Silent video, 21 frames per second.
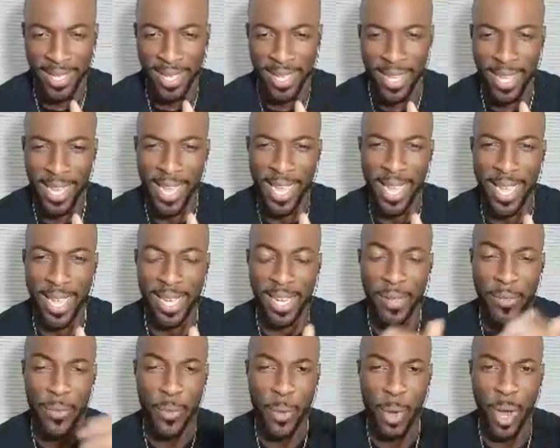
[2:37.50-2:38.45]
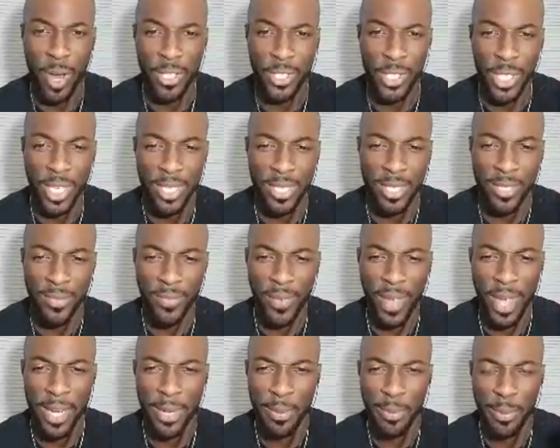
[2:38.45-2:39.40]
And if you are a Justice
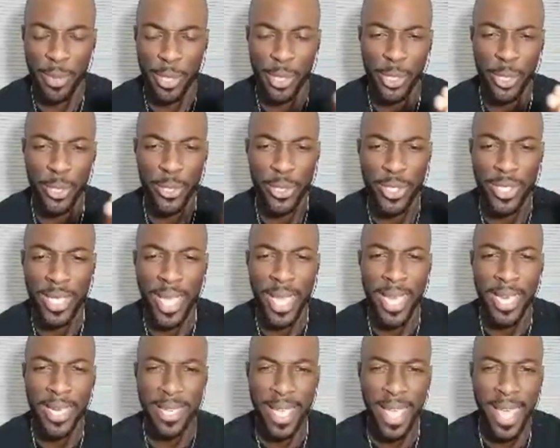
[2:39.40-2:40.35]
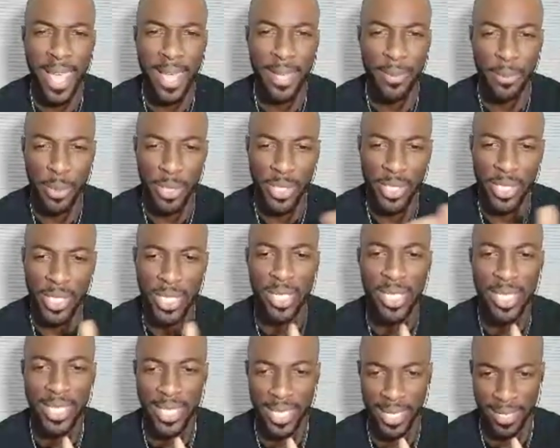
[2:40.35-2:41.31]
fighter, put your state and put still
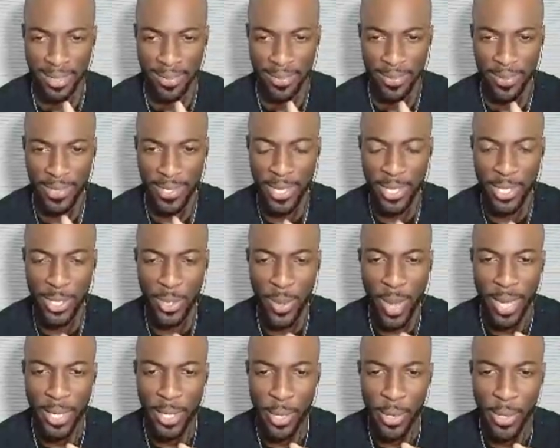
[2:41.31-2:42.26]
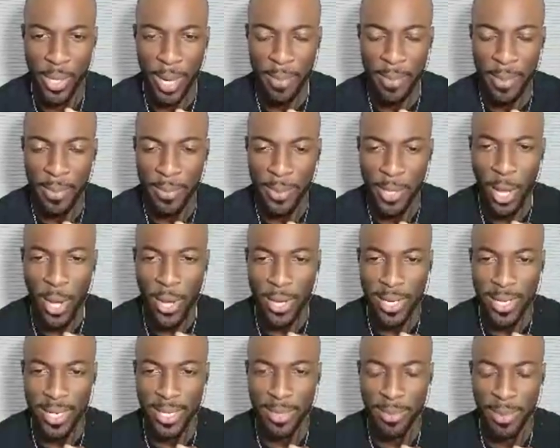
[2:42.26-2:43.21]
in. So I know that I'm up
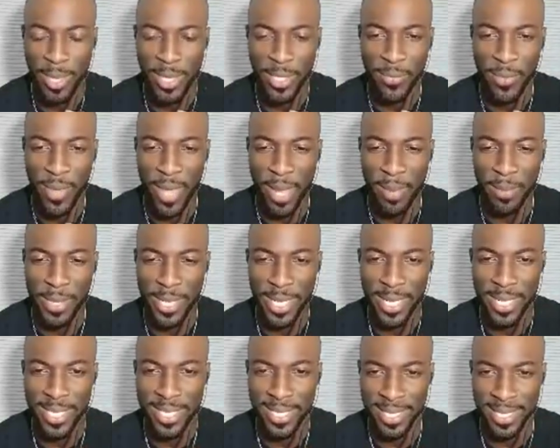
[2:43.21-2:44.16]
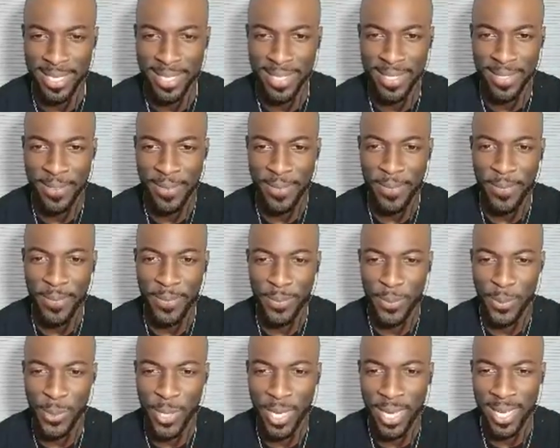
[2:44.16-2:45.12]
talking amongst family at least.
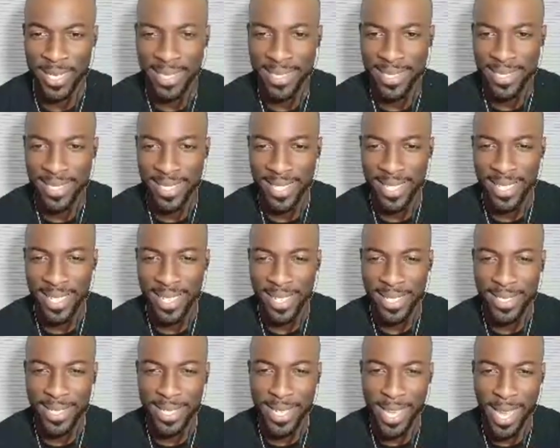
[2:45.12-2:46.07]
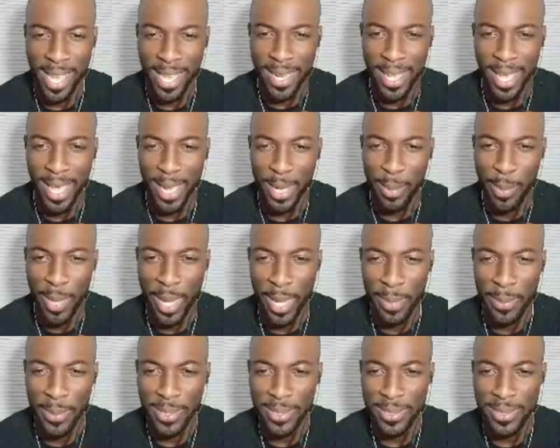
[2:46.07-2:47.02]
Okay? Decatur,
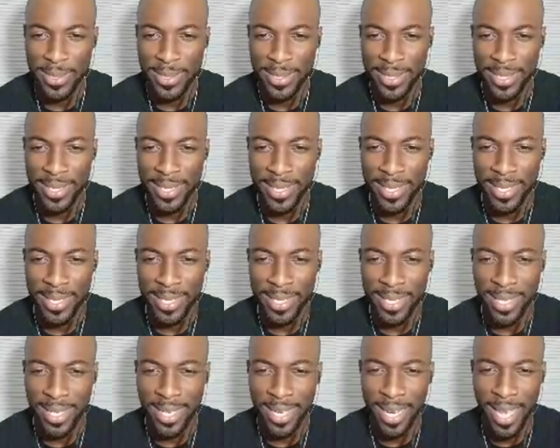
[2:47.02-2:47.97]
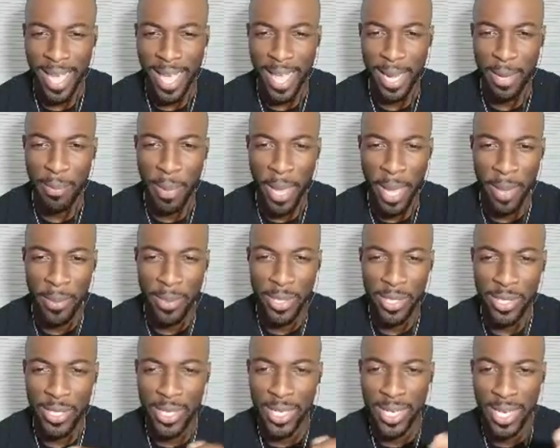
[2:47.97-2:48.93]
Alabama. Alabama
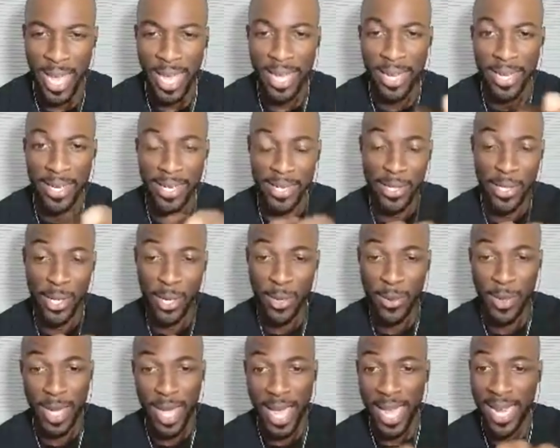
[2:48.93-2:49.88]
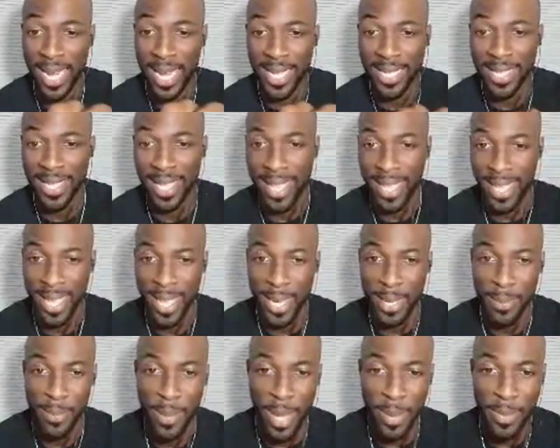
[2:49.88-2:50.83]
United. You know what? I like that.
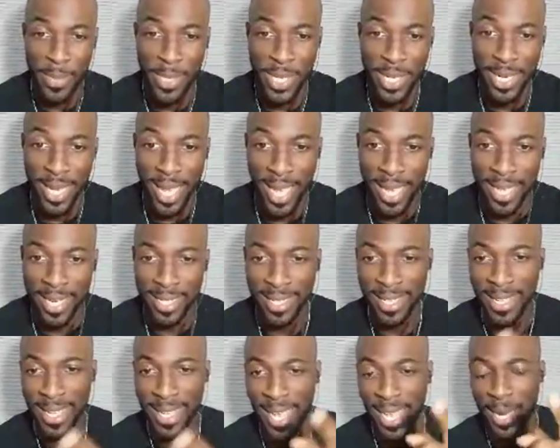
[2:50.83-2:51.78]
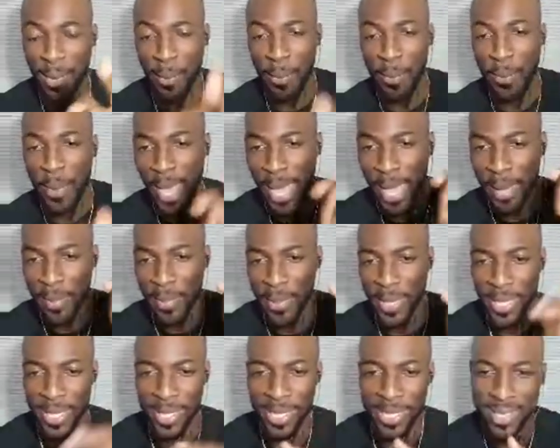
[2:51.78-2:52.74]
Alabama United.
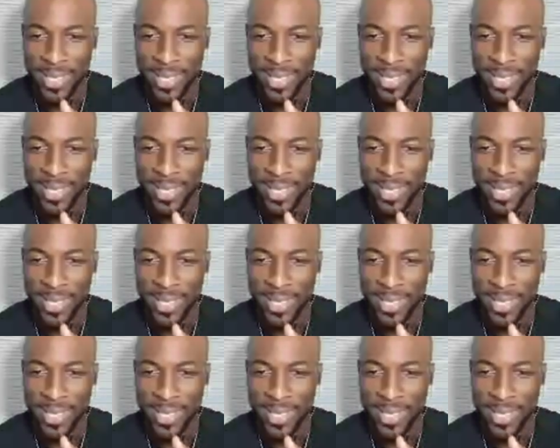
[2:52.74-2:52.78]
Alabama.